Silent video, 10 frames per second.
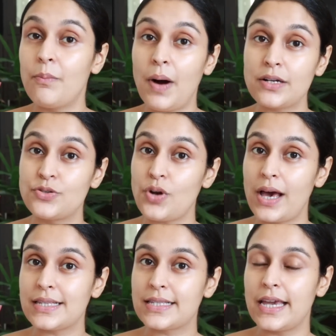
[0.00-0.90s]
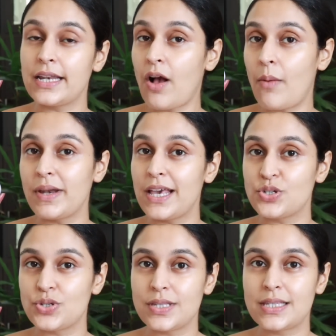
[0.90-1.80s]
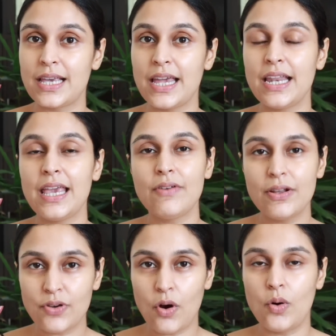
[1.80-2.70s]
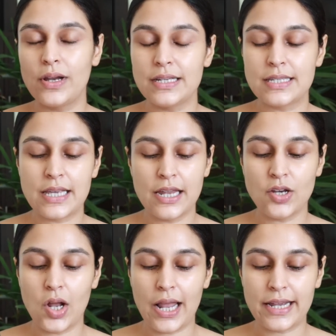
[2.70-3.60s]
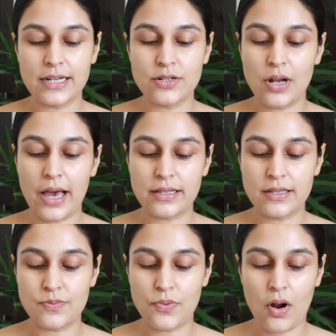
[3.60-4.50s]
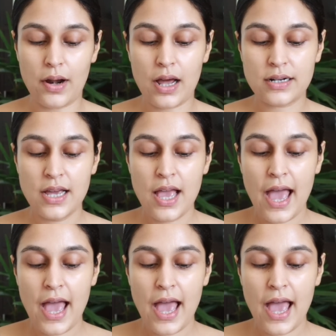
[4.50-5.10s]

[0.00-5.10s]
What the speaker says: But dry skin, combination skin, even if you're oily skin, you're likely to like this product.